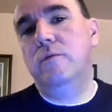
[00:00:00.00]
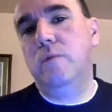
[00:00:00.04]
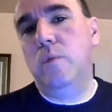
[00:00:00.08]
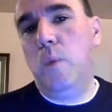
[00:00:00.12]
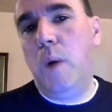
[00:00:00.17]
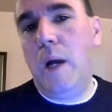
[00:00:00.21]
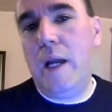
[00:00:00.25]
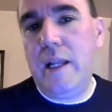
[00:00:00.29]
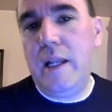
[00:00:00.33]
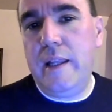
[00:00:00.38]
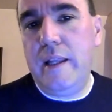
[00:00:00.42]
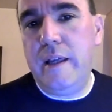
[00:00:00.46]

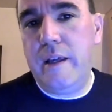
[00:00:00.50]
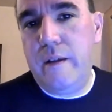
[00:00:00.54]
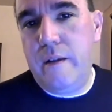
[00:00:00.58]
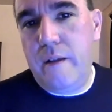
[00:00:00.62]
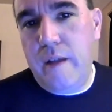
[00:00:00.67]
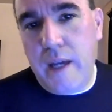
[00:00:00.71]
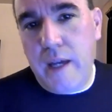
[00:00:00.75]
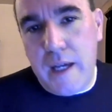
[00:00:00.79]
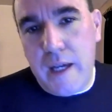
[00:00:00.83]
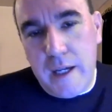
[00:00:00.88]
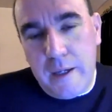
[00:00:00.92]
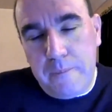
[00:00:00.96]
Whaley
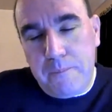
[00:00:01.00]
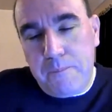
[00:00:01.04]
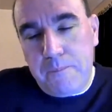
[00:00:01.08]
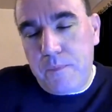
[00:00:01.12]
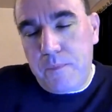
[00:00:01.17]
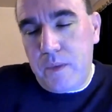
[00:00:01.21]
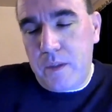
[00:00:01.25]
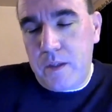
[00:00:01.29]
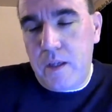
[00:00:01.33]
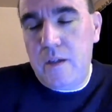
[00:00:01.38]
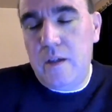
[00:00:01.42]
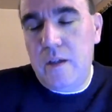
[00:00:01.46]

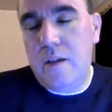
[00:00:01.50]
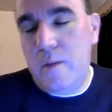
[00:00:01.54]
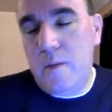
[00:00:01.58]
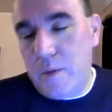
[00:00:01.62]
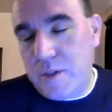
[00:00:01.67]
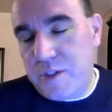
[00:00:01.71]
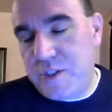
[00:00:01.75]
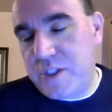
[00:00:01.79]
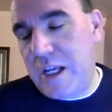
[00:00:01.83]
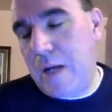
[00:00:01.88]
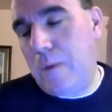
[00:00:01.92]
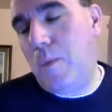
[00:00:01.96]

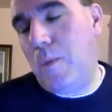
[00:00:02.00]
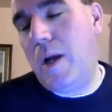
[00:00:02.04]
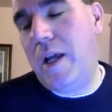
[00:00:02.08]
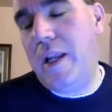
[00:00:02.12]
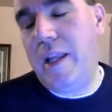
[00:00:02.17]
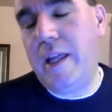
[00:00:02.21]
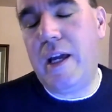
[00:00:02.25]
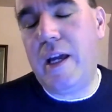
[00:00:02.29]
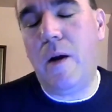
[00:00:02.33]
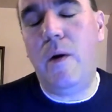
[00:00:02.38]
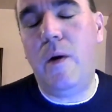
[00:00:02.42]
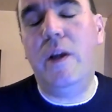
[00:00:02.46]
with Sam
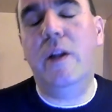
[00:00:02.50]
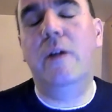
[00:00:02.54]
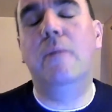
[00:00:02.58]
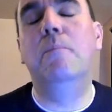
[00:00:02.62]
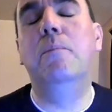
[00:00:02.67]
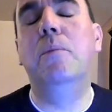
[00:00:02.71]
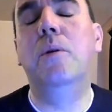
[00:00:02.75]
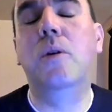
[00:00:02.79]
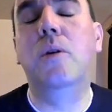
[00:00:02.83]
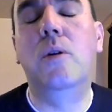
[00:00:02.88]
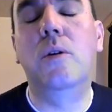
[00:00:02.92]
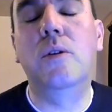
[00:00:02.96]
Whaley-Cohen on
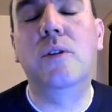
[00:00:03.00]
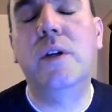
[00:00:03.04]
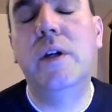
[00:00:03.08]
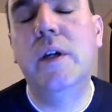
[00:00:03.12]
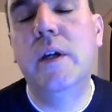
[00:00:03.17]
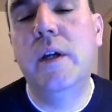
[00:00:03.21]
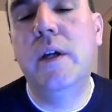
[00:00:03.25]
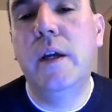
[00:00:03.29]
board.